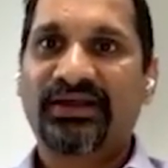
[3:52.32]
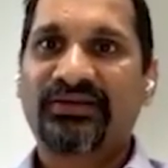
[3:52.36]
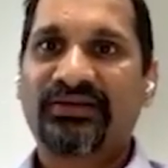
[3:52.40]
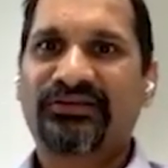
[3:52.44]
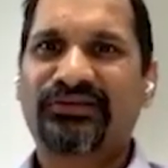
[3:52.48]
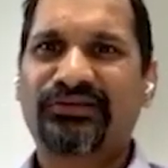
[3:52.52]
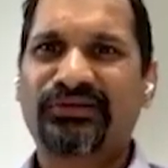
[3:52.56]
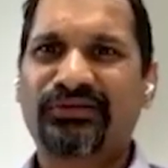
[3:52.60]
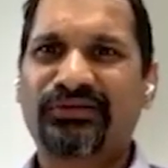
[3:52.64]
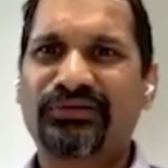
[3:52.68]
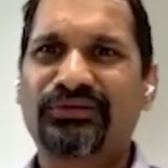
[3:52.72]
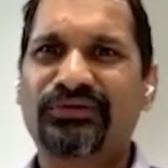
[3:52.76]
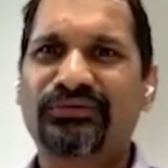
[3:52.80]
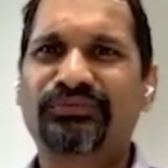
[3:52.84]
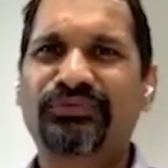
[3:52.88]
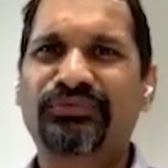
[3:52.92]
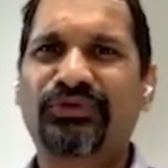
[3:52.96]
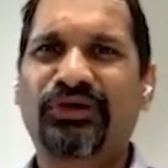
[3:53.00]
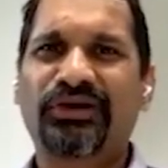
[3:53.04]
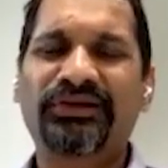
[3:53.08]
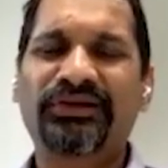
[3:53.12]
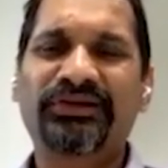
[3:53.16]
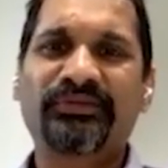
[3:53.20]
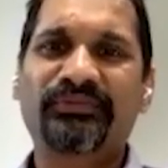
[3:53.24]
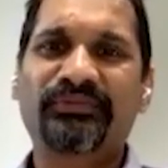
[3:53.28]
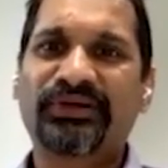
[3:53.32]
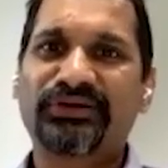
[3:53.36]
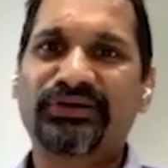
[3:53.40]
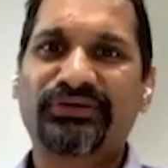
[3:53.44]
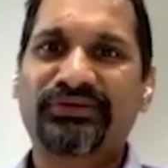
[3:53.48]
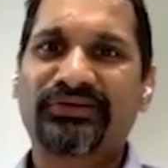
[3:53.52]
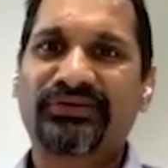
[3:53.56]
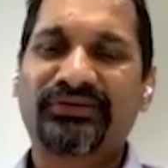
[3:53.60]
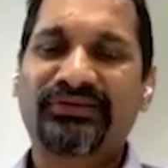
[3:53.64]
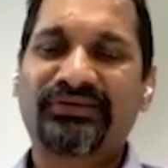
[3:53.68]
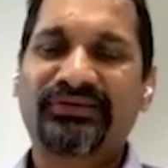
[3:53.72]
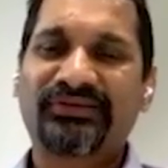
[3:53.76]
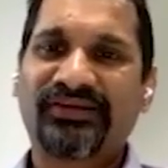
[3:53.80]
So call it about
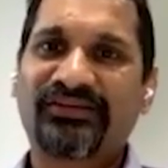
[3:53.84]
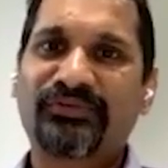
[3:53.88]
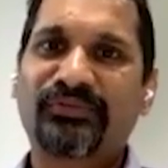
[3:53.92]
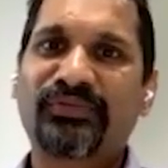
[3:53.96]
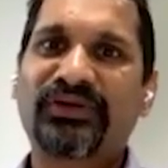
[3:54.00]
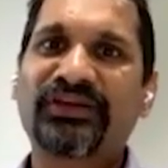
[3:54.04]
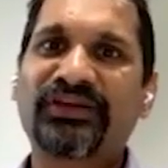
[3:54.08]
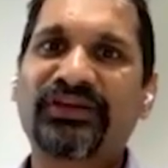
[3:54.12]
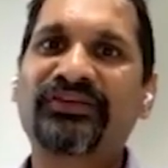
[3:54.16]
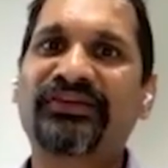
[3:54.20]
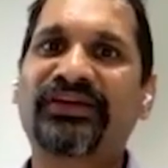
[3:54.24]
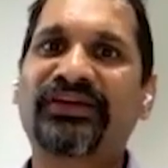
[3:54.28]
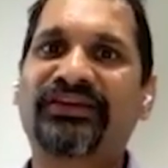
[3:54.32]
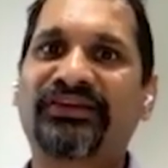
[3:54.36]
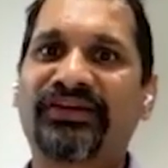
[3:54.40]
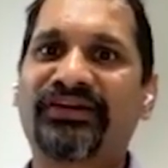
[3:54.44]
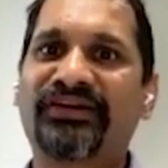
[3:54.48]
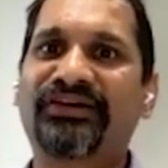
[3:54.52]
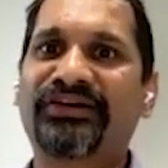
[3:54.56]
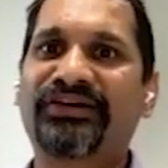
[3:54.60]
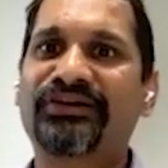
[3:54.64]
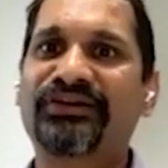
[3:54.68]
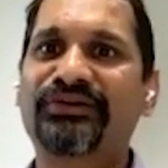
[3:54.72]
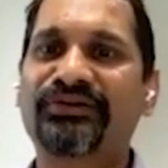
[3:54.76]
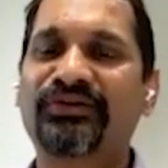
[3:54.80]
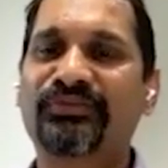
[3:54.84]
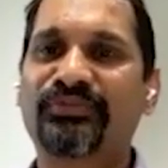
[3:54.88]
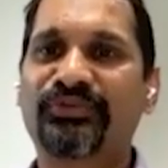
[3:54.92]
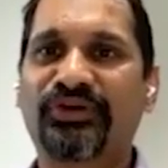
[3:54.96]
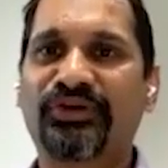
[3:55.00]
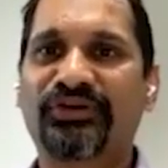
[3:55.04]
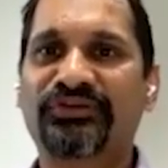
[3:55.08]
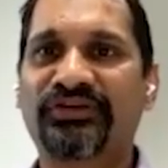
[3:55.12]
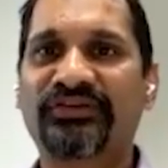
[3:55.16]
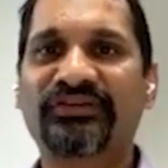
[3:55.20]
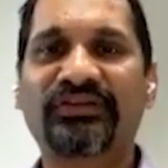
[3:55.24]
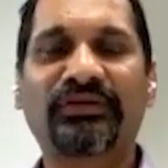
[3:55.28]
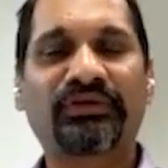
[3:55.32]
6 months, a year into the
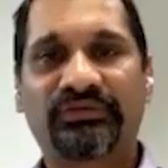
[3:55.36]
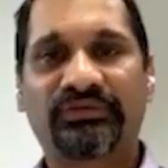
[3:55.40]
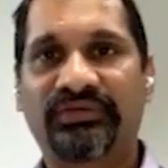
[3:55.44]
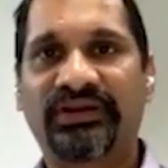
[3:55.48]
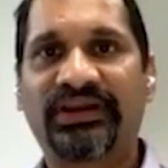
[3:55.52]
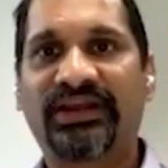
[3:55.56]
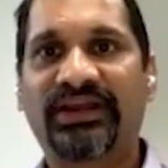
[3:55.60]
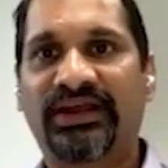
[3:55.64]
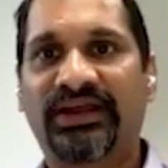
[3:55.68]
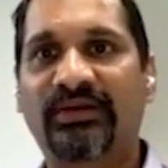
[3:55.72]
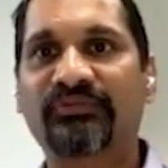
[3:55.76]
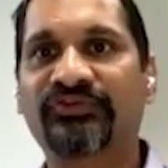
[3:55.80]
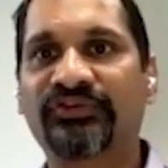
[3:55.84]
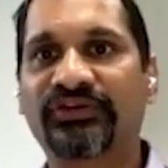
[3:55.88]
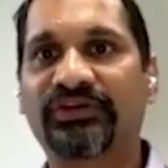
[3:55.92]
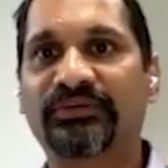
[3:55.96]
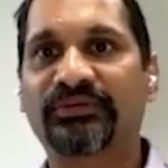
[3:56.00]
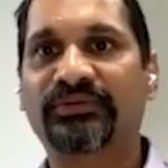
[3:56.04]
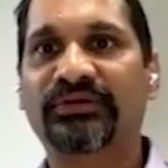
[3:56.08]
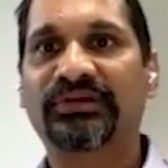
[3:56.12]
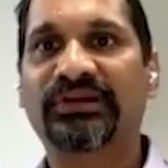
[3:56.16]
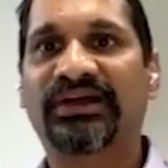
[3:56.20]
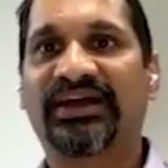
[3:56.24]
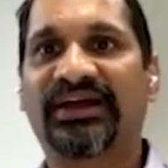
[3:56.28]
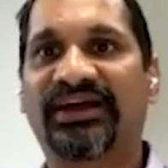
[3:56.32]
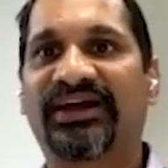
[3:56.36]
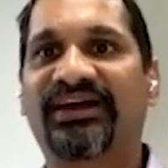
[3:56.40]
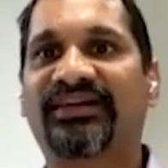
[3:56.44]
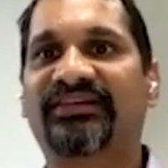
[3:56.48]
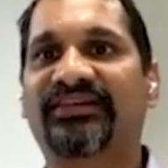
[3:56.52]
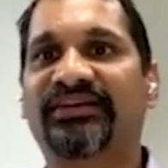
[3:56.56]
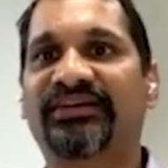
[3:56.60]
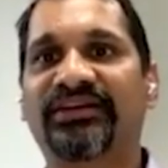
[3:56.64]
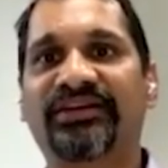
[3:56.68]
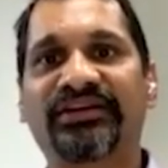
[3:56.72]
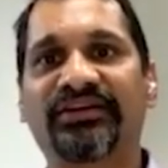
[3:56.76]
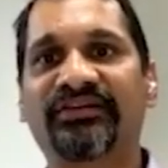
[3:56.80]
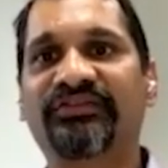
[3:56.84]
process, I was very comfortable as
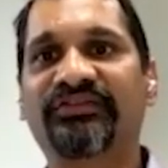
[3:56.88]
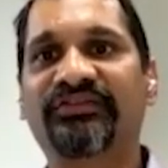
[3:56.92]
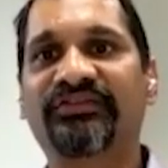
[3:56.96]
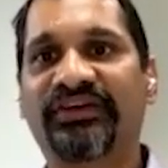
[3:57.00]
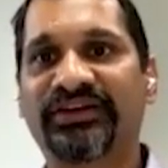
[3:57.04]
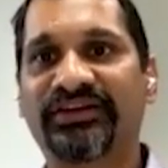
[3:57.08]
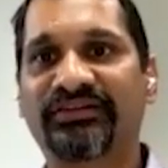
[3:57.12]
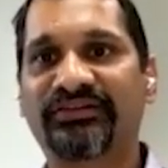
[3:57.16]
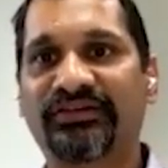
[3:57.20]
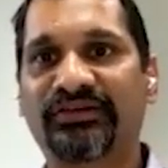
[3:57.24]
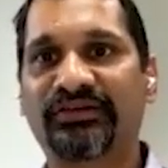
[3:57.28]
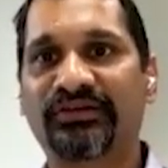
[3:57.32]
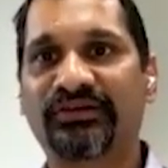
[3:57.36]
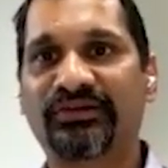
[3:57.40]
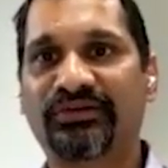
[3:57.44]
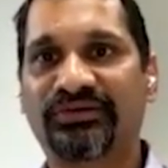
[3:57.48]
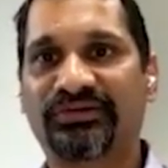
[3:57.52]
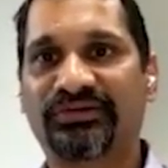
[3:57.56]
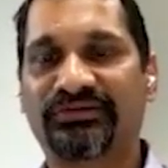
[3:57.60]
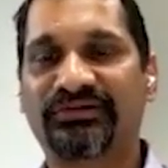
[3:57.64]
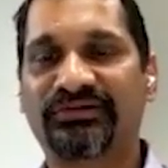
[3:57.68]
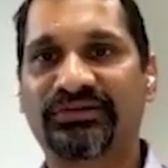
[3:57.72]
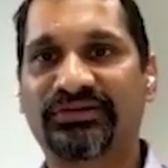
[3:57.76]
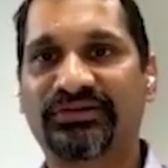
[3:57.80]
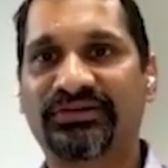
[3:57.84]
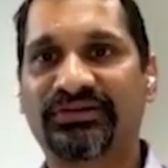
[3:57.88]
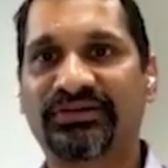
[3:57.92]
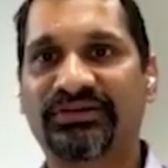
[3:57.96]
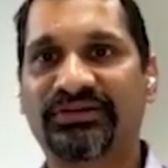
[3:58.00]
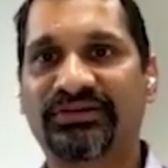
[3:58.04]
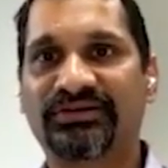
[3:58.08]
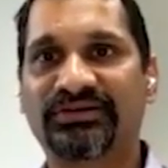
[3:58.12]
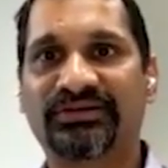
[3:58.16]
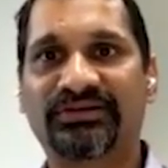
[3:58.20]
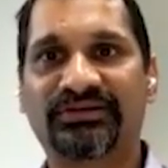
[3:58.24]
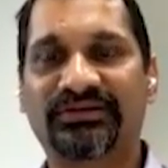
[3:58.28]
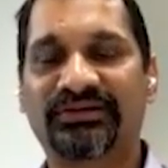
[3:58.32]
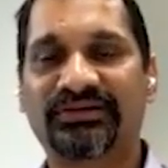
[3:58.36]
an Indian financing lawyer.
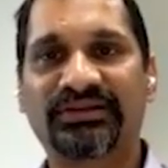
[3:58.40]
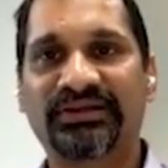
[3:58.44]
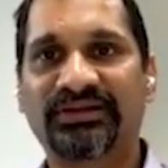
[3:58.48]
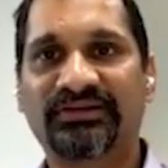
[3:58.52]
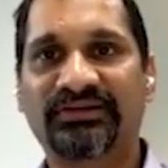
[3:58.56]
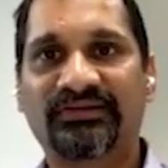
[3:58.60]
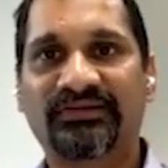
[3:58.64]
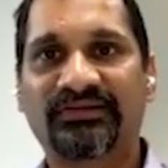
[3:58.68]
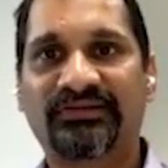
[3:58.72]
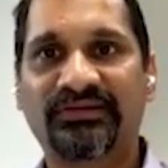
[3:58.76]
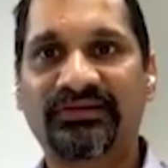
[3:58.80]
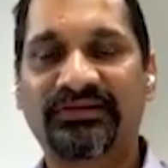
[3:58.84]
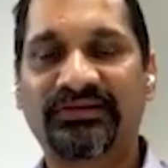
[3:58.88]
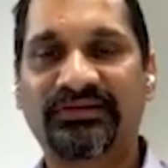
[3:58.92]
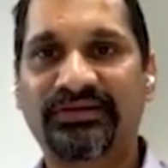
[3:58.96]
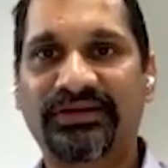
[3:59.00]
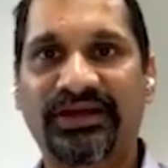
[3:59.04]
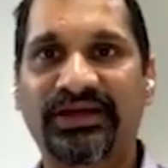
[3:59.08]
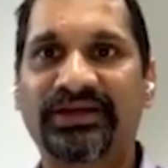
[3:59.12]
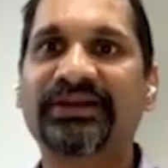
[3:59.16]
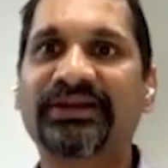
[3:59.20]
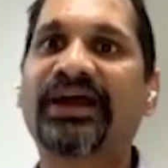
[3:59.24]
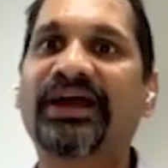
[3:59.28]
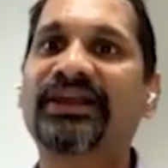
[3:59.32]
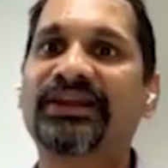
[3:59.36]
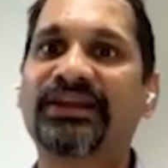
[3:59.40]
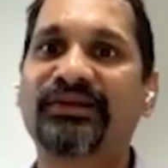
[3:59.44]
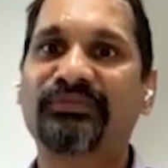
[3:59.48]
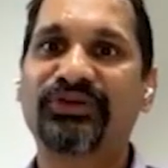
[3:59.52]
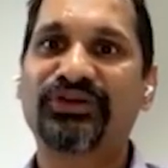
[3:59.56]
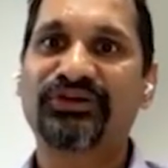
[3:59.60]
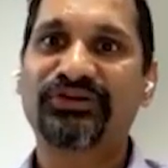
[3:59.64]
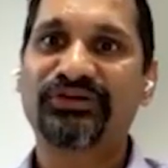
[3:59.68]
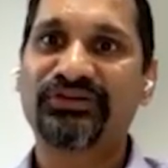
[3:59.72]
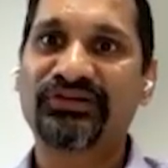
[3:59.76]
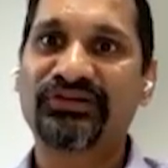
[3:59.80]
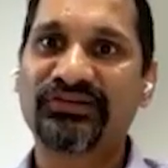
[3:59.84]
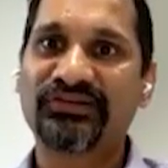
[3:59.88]
And that's entirely
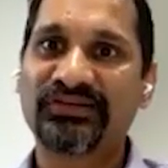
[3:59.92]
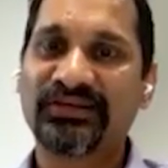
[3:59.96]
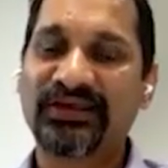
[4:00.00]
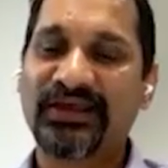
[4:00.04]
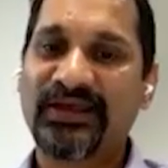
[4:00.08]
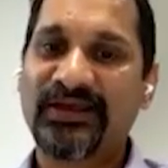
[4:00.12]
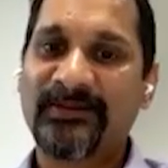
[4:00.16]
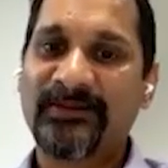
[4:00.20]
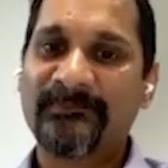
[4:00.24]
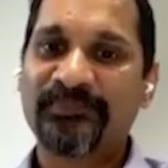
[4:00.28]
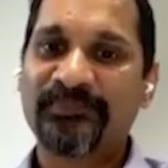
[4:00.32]
because